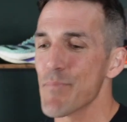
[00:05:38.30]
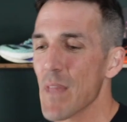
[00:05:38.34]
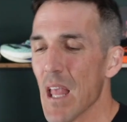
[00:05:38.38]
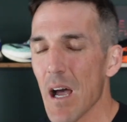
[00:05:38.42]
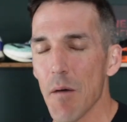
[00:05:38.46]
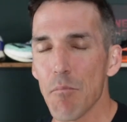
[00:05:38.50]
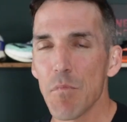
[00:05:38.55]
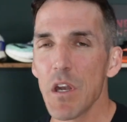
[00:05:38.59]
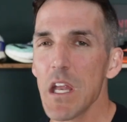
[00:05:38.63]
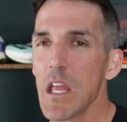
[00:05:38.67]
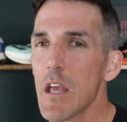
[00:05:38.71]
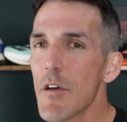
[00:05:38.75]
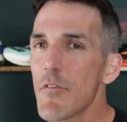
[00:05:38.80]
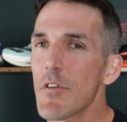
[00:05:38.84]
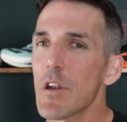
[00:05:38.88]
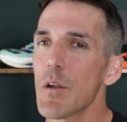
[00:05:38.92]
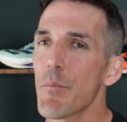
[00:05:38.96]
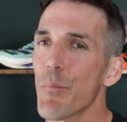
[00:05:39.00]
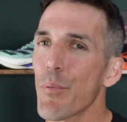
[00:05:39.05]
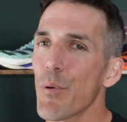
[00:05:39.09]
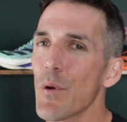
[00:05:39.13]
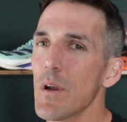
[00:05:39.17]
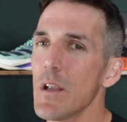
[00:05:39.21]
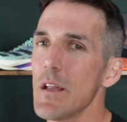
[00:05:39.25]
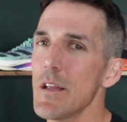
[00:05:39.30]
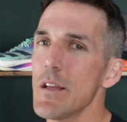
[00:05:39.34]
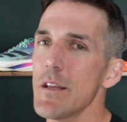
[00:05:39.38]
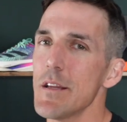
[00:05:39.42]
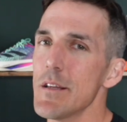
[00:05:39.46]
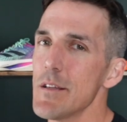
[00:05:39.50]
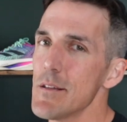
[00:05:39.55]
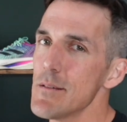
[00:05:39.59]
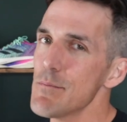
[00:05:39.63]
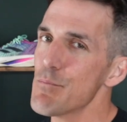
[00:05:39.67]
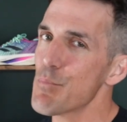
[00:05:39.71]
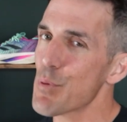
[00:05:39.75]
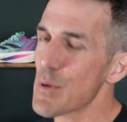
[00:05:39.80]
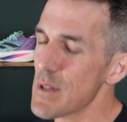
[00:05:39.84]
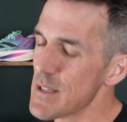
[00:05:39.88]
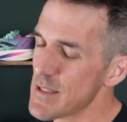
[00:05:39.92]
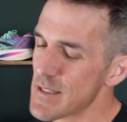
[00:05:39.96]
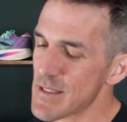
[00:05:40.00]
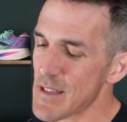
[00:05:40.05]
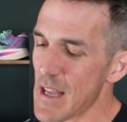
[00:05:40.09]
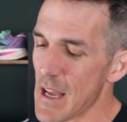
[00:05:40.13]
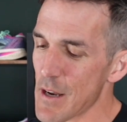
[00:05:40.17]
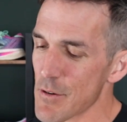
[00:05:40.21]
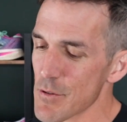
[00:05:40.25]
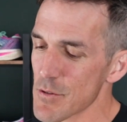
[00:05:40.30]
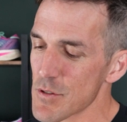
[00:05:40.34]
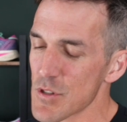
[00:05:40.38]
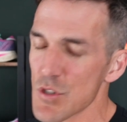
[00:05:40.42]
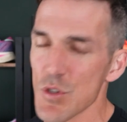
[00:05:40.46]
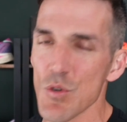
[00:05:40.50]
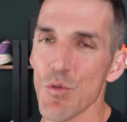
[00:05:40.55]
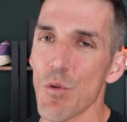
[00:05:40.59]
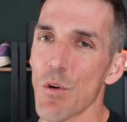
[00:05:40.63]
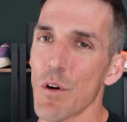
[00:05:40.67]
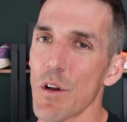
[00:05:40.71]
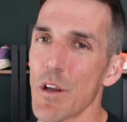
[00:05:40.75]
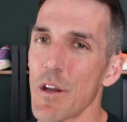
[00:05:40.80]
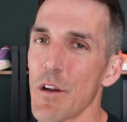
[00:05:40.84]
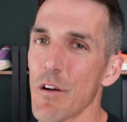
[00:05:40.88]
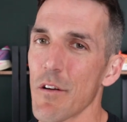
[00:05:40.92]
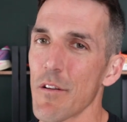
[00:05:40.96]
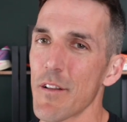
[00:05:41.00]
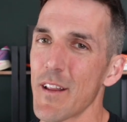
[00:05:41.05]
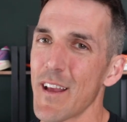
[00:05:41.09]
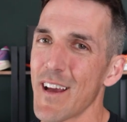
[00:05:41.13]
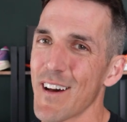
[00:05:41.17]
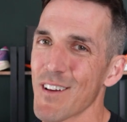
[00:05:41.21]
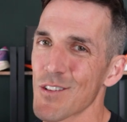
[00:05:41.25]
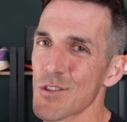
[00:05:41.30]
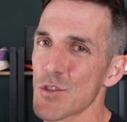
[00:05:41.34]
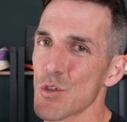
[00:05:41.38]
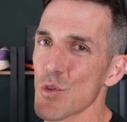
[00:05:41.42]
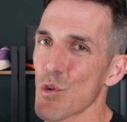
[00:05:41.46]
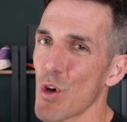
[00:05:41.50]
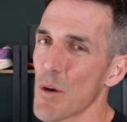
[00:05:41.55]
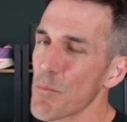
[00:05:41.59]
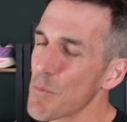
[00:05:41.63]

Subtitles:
I'm gonna give it a pretty standard score here on the outsole.